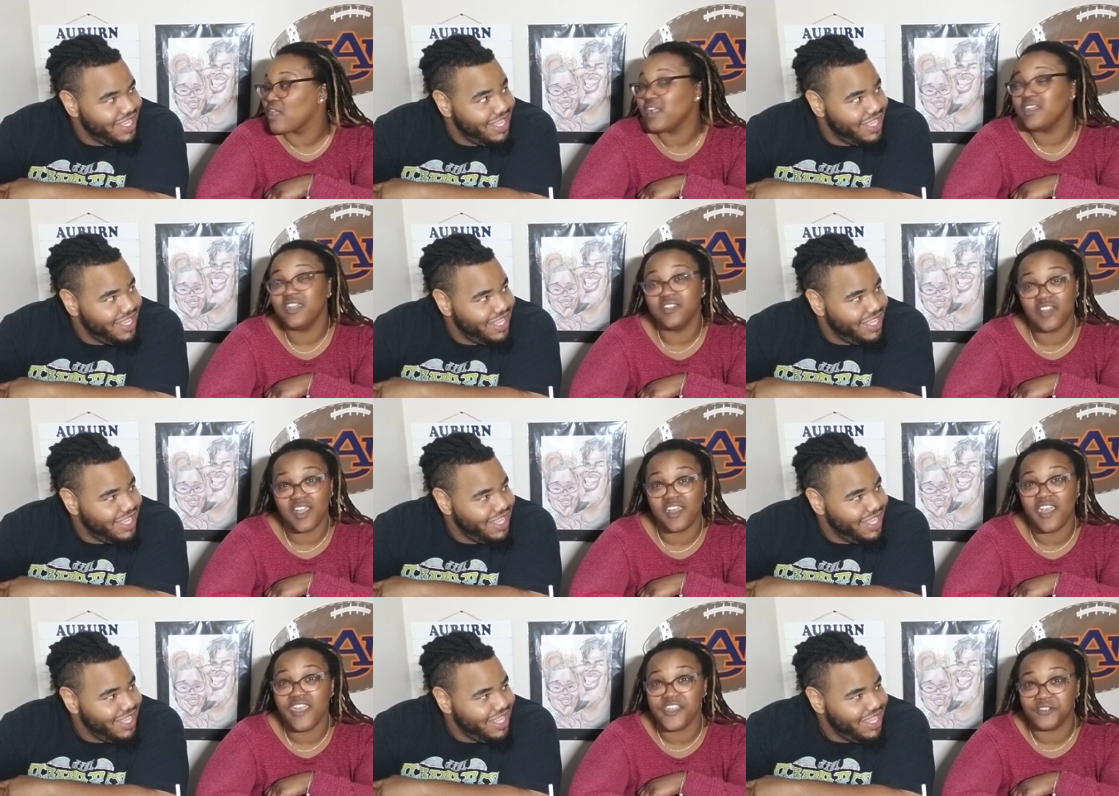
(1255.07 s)
Speaker 1: Look at that
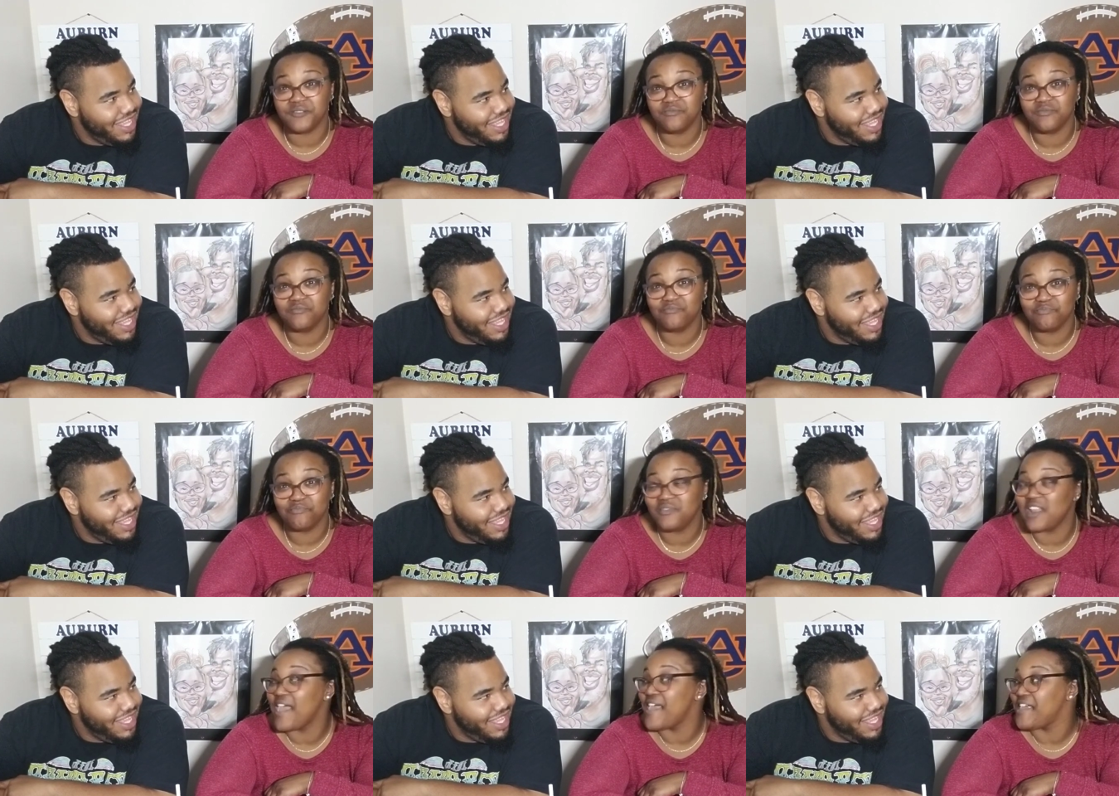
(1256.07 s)
thing eight.
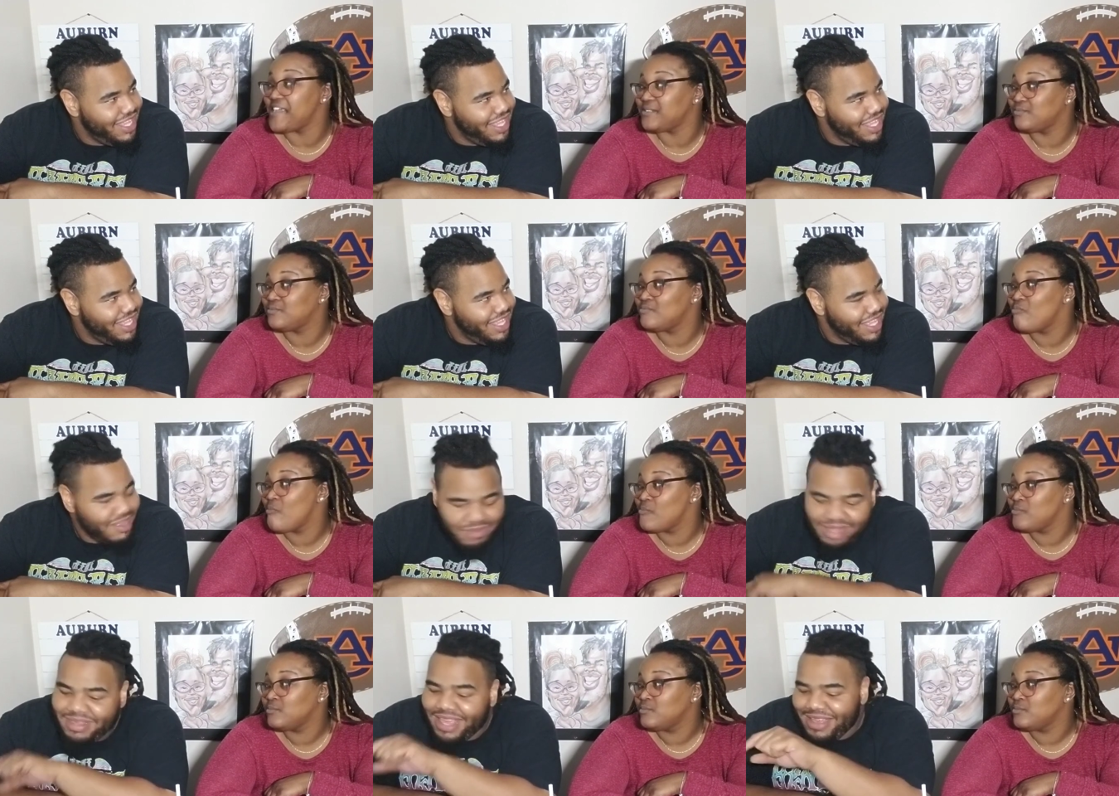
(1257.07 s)
Nine.
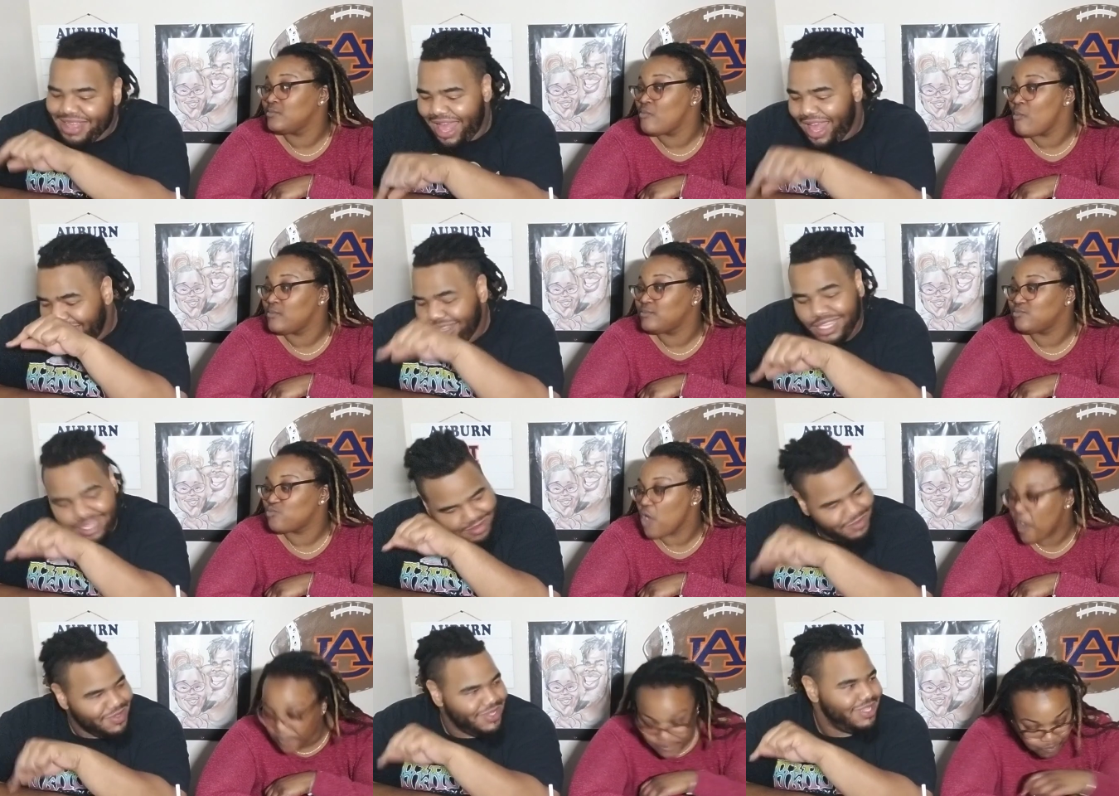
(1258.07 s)
Speaker 2: But look.
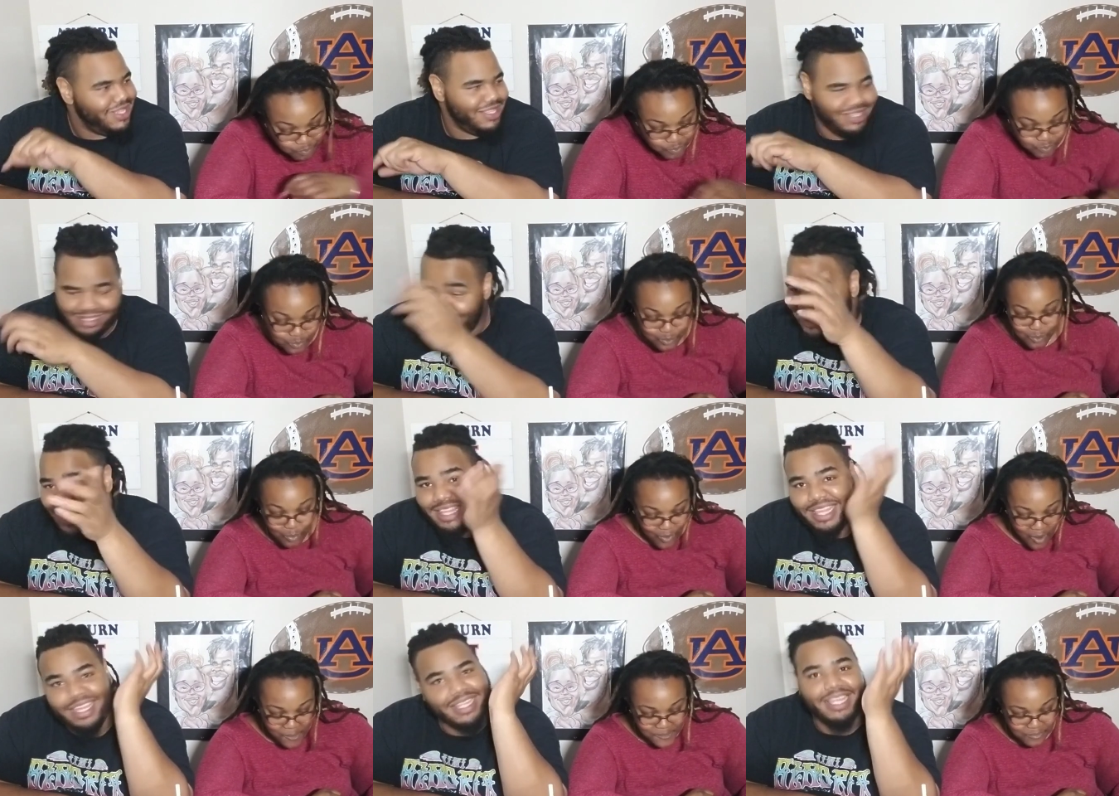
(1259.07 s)
Oh. See, boy,
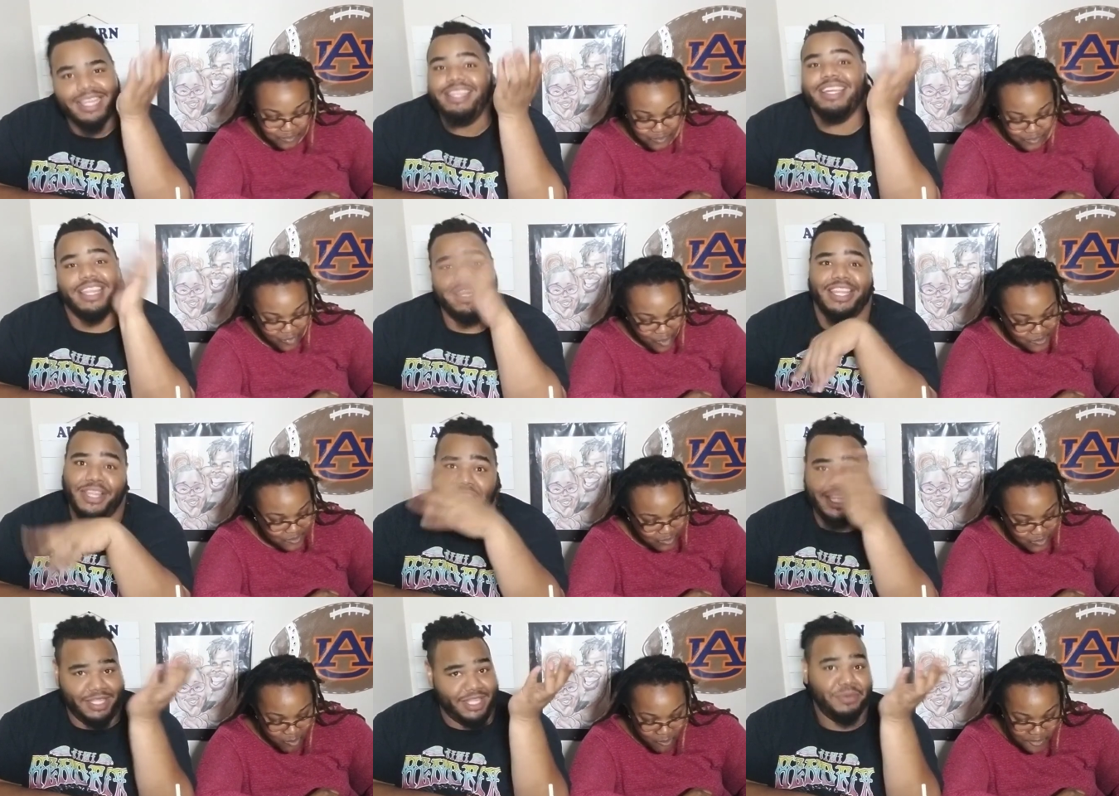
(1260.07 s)
look, look, look, look, look.
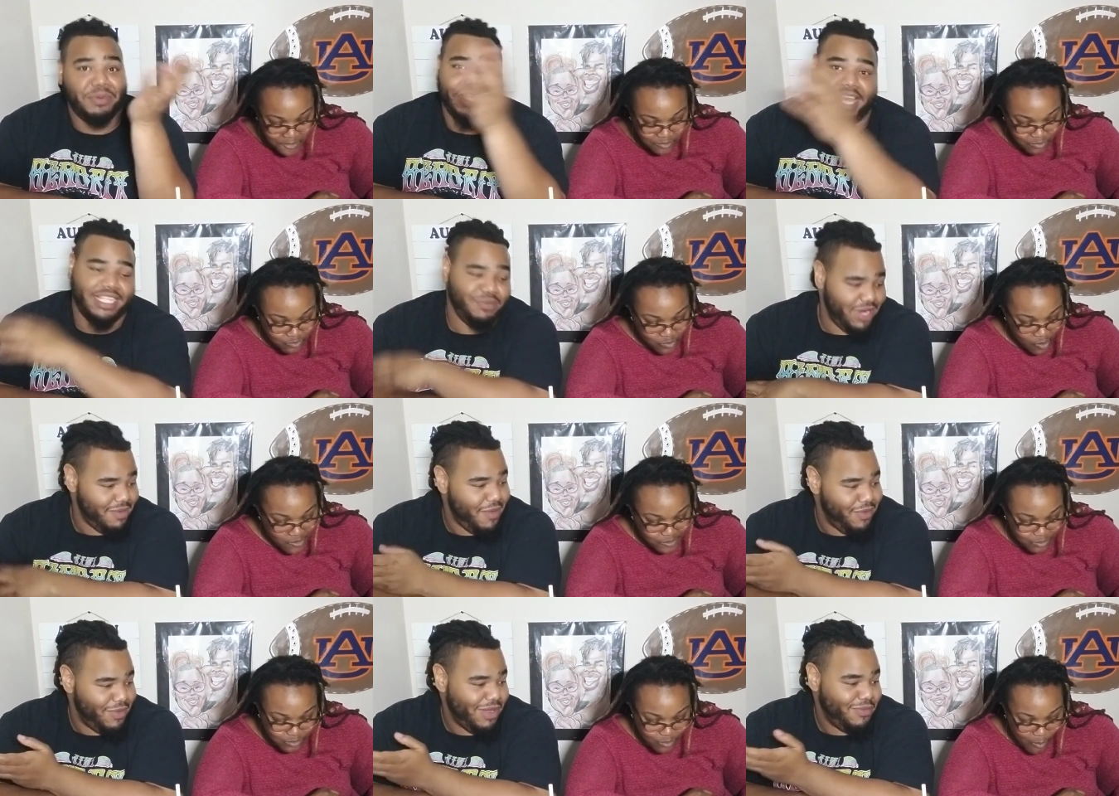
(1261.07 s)
look. You worry
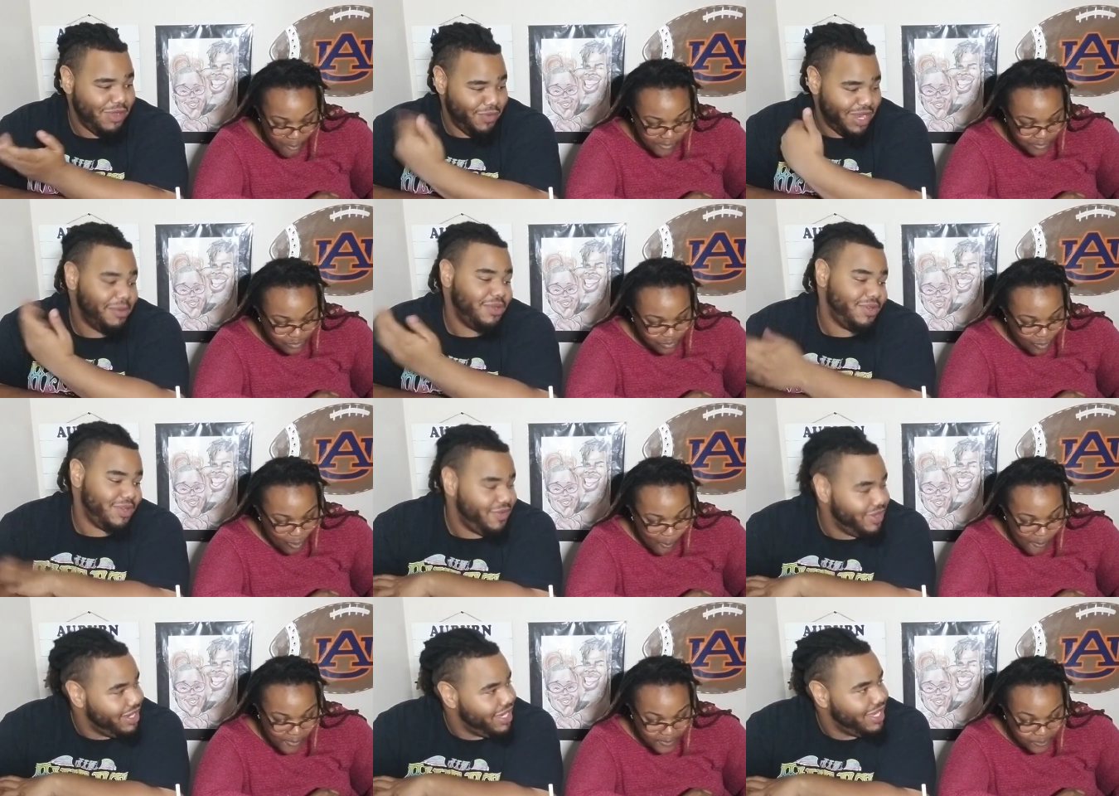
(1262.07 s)
about what, what, what I'm doing
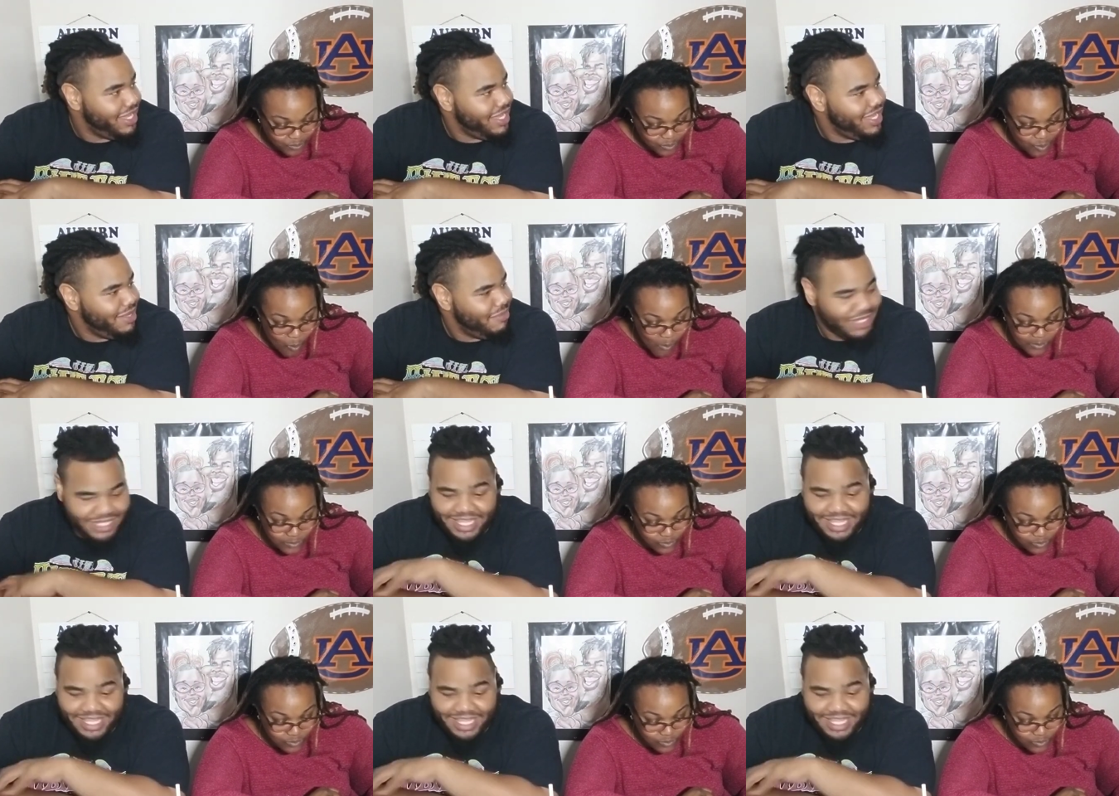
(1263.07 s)
over here. But